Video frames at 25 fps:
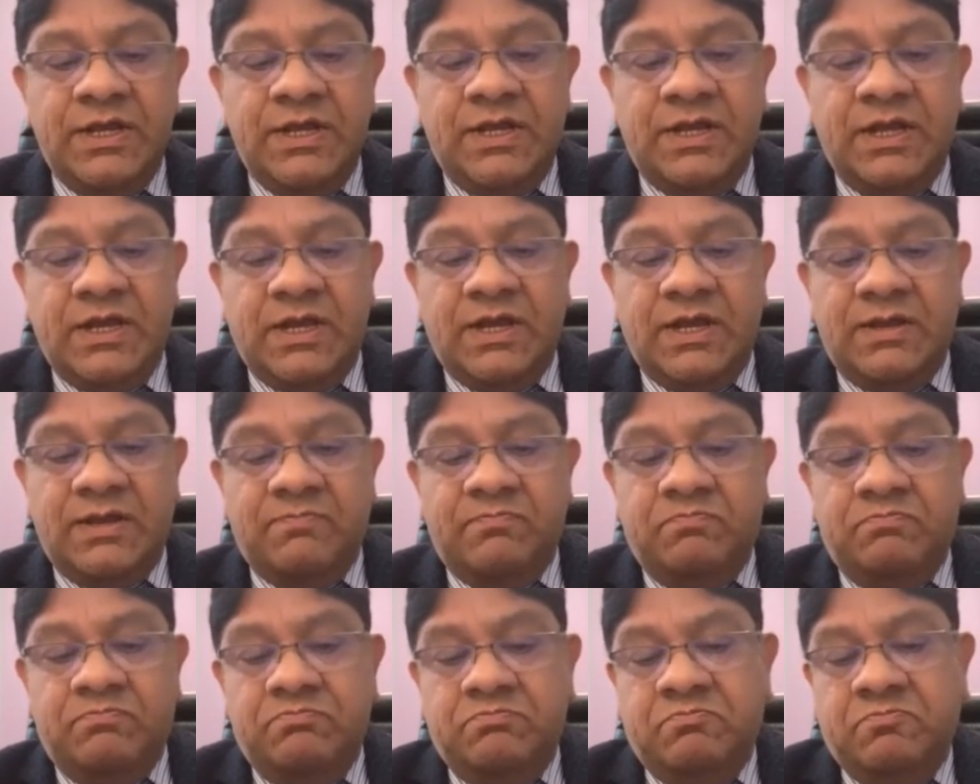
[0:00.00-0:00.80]

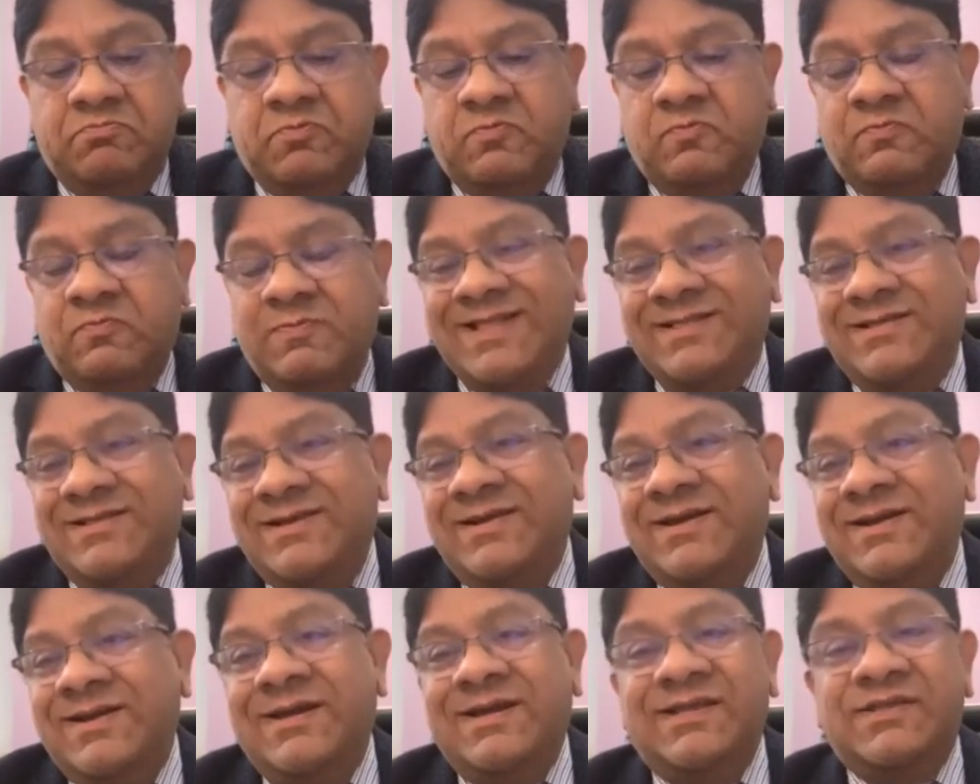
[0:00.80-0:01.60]
whether
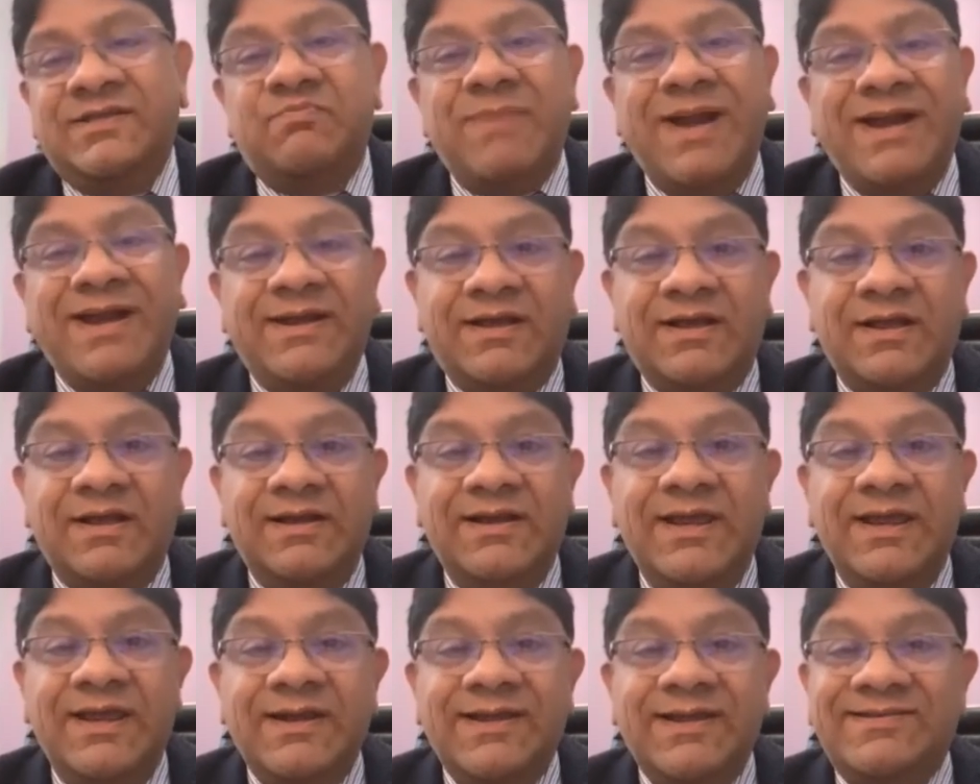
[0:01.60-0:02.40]
it is
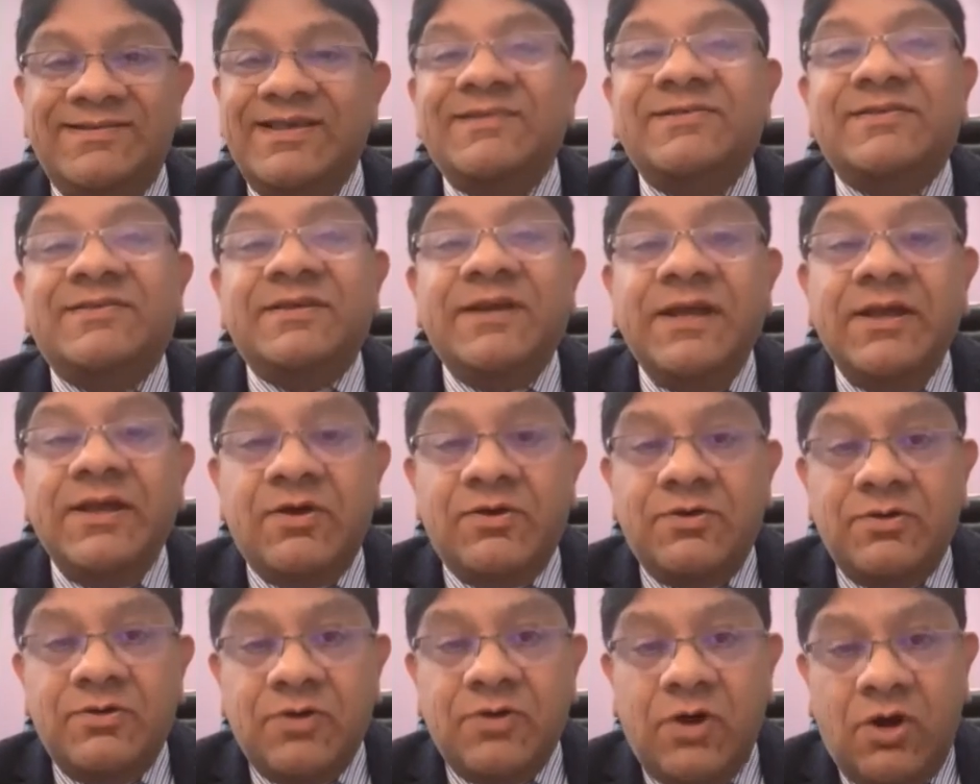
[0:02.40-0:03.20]
medically necessary
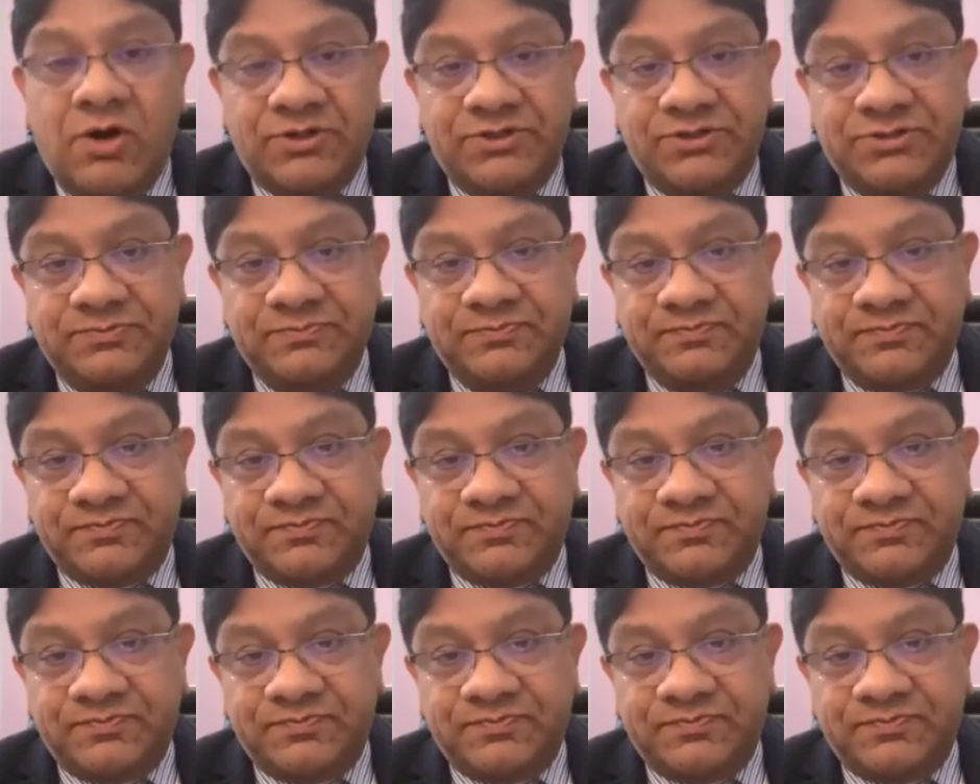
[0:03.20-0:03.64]
or not.